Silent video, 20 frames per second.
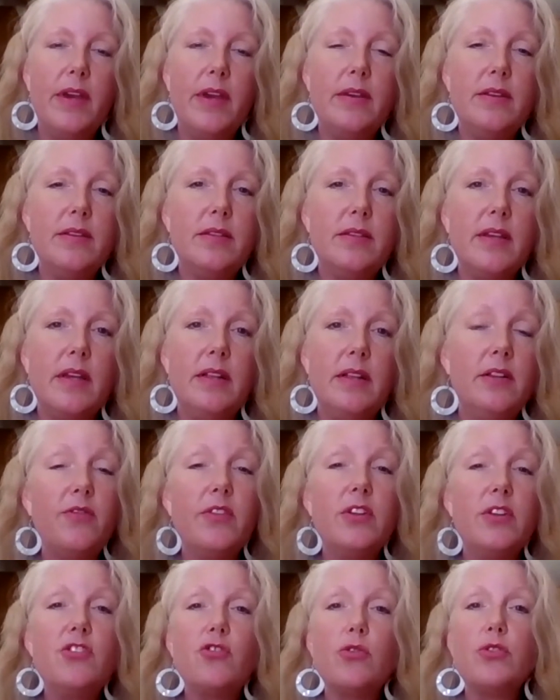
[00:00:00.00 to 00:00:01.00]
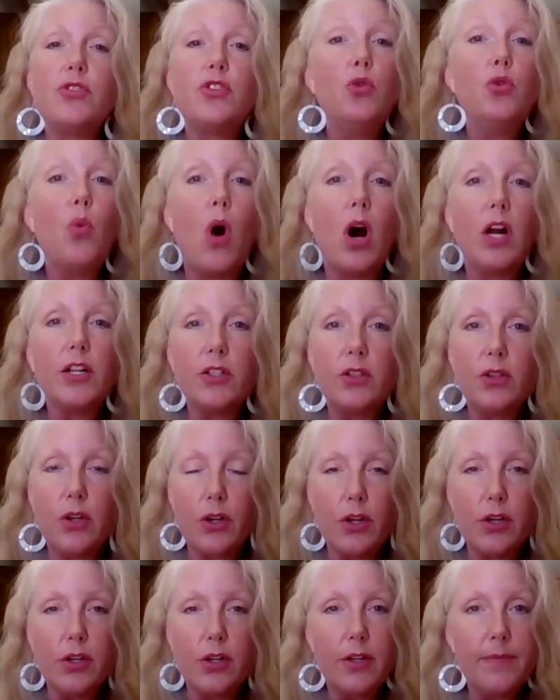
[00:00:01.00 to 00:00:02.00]
is individuals who want to
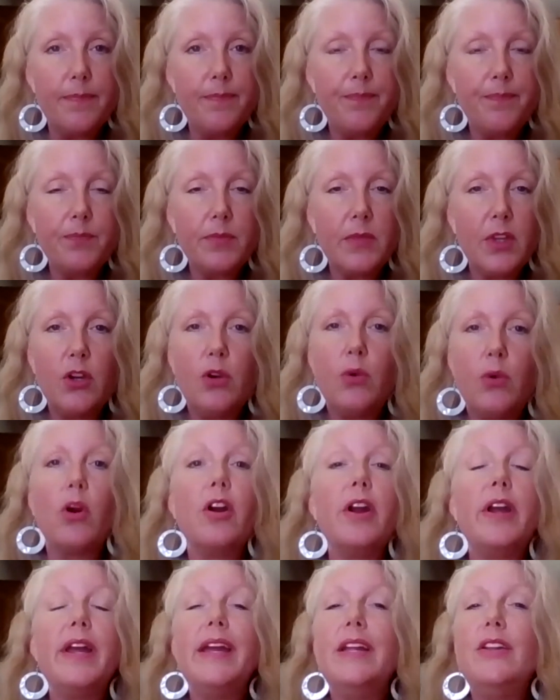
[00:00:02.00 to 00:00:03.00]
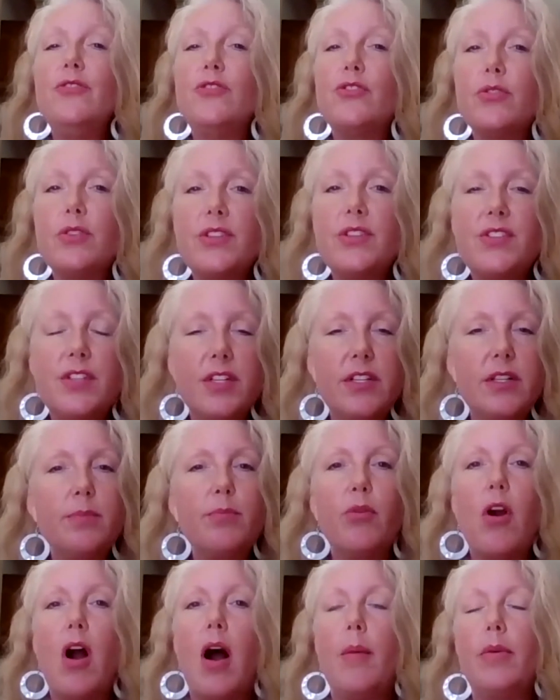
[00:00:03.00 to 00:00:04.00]
learn, who are interested in
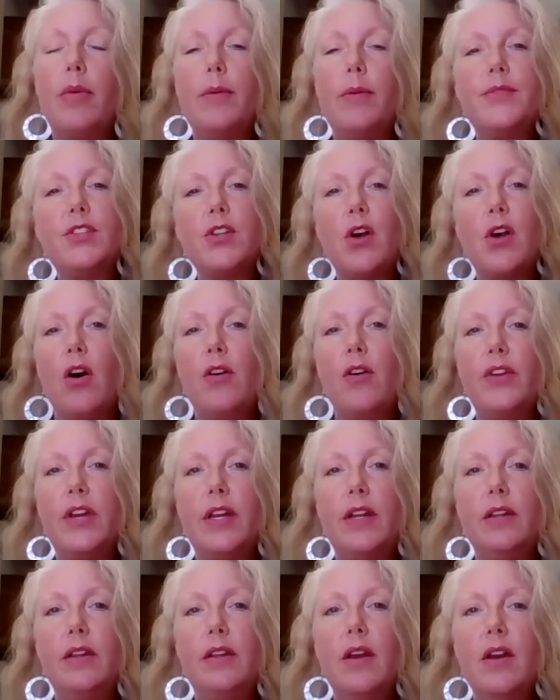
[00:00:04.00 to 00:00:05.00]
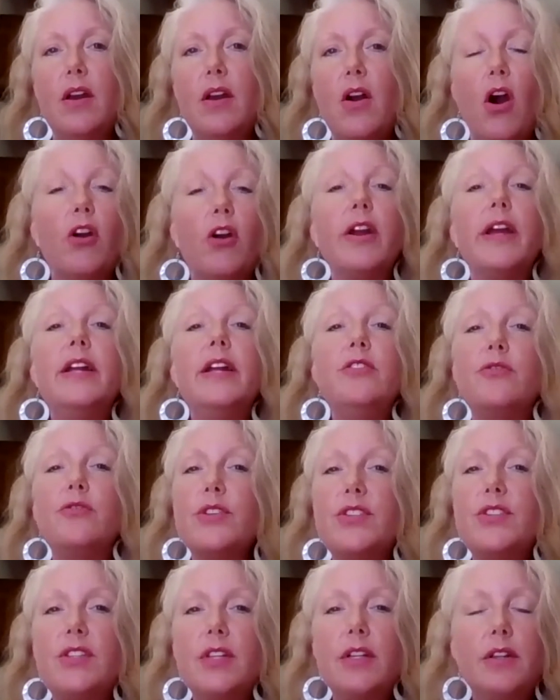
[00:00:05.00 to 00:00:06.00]
problem solving, are
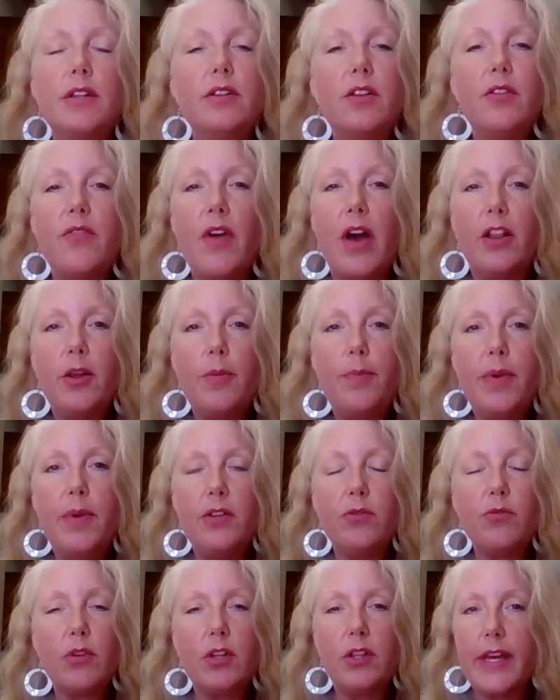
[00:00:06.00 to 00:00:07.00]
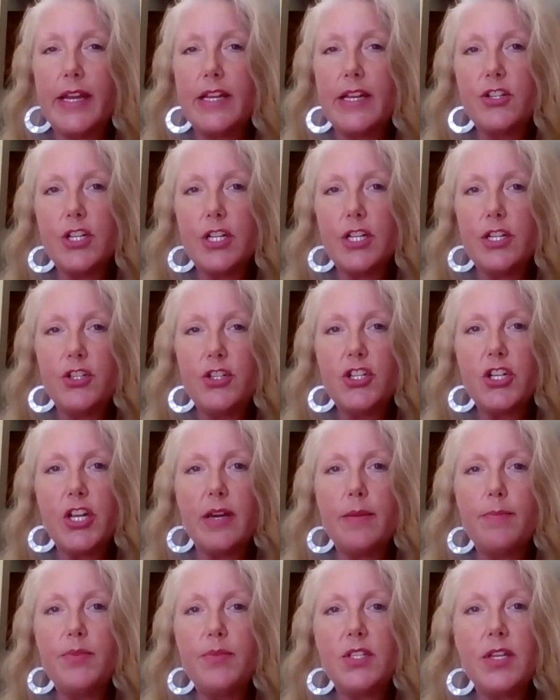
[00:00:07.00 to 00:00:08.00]
interested in developing
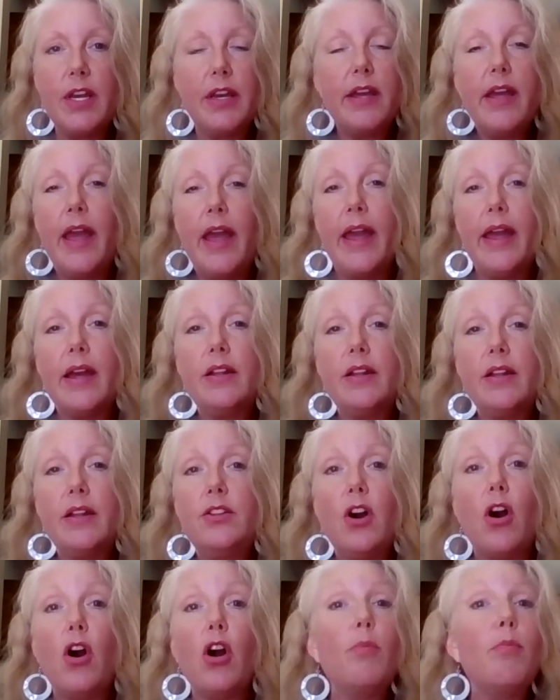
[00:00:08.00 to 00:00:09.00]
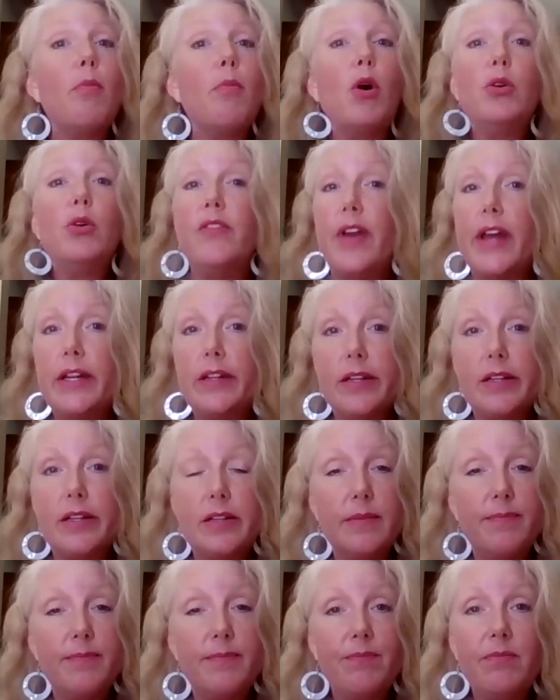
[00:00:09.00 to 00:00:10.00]
relationships, and are motivated.